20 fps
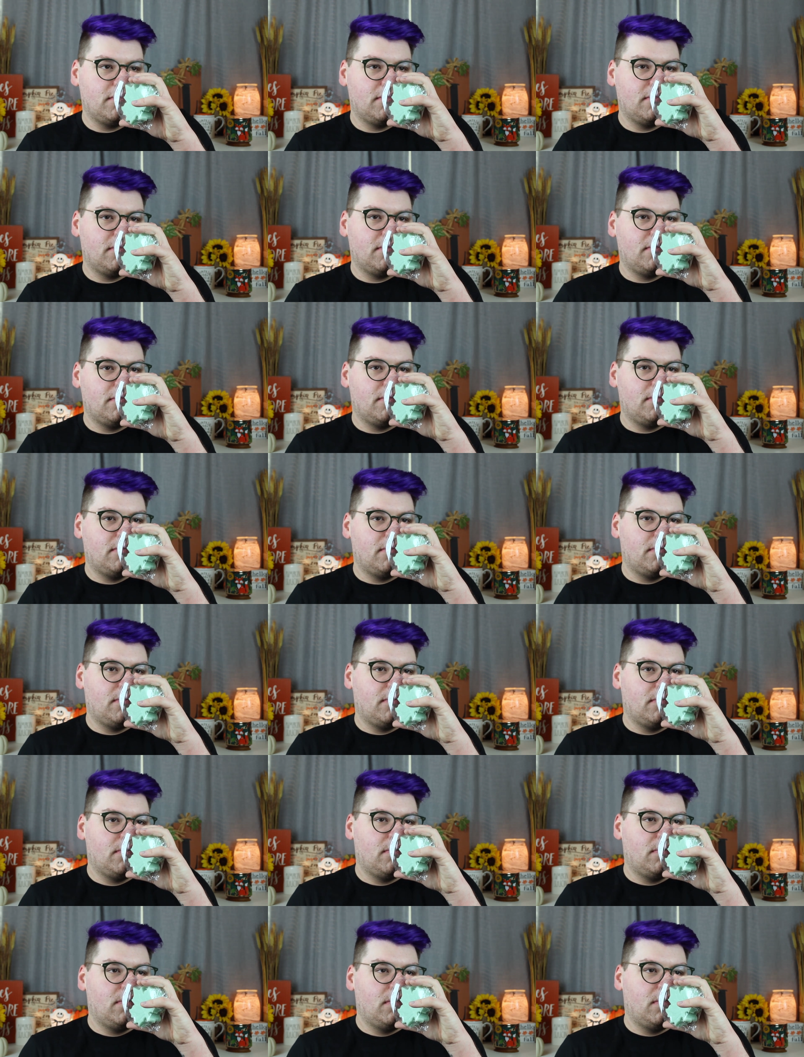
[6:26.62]

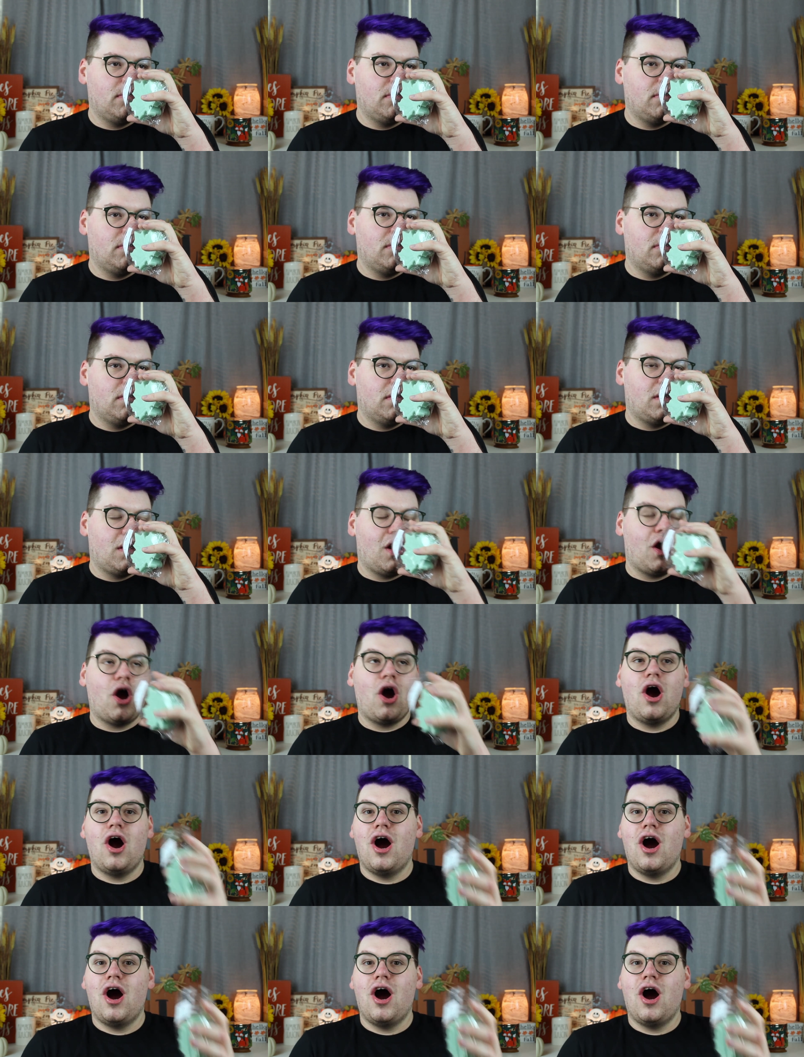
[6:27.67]
[no speech]